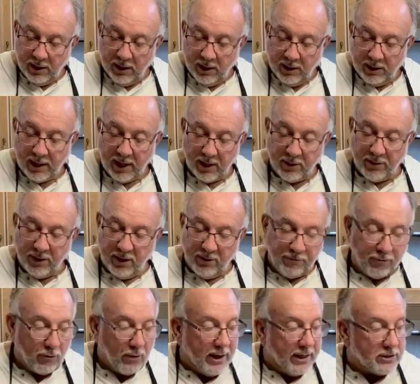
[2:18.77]
Now, in
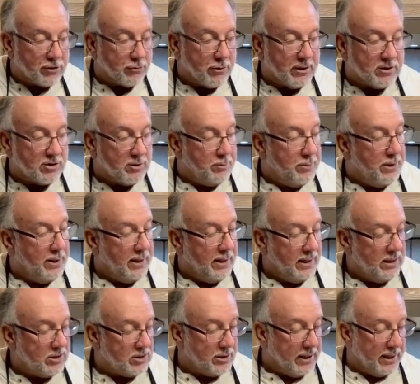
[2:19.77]
Frank's recipe, he
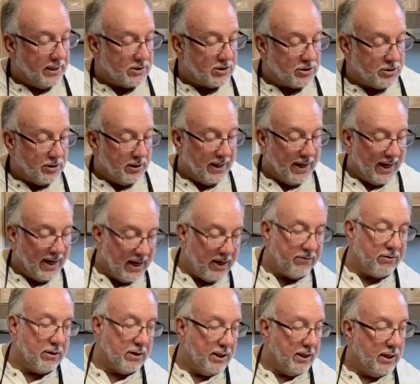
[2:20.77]
says to
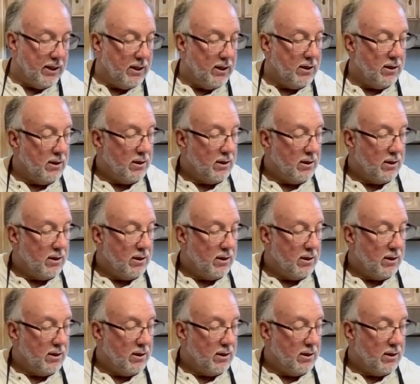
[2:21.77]
heavily